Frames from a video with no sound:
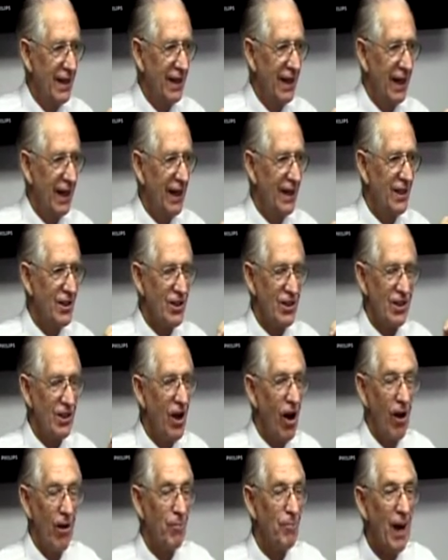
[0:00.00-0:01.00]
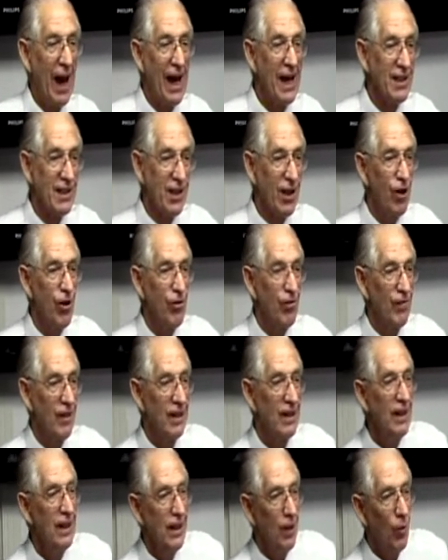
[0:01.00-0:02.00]
And it's not
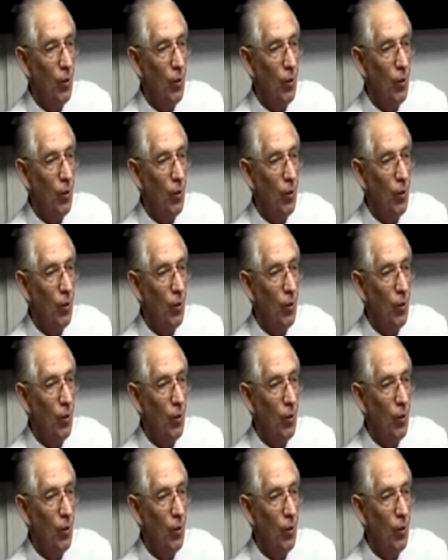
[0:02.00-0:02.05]
Passover